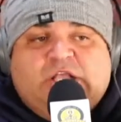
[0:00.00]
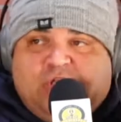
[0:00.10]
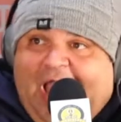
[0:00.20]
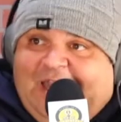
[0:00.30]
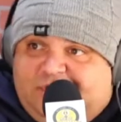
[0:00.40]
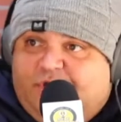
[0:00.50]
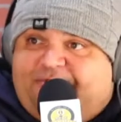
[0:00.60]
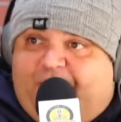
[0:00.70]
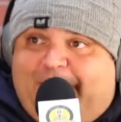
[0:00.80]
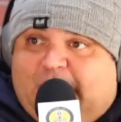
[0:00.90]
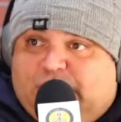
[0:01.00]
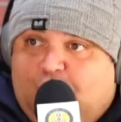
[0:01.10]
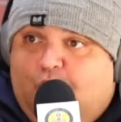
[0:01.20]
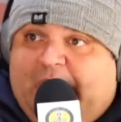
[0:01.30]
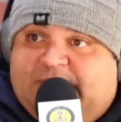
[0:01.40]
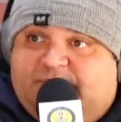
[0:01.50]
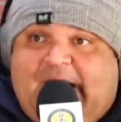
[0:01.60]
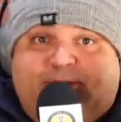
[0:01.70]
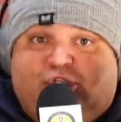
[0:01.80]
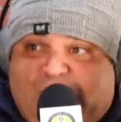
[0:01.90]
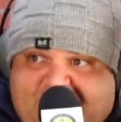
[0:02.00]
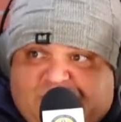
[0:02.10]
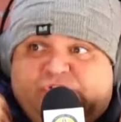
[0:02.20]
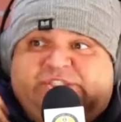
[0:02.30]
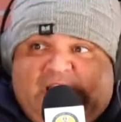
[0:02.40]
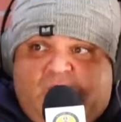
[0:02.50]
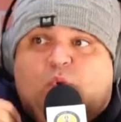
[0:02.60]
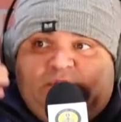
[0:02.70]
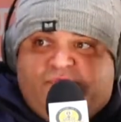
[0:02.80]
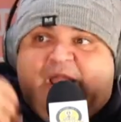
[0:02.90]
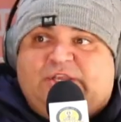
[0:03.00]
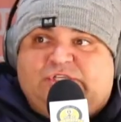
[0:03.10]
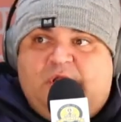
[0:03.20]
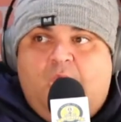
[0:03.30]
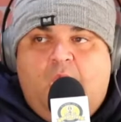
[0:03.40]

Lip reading: So I do this for about 2 weeks, right? I'm shaving just down in one direction.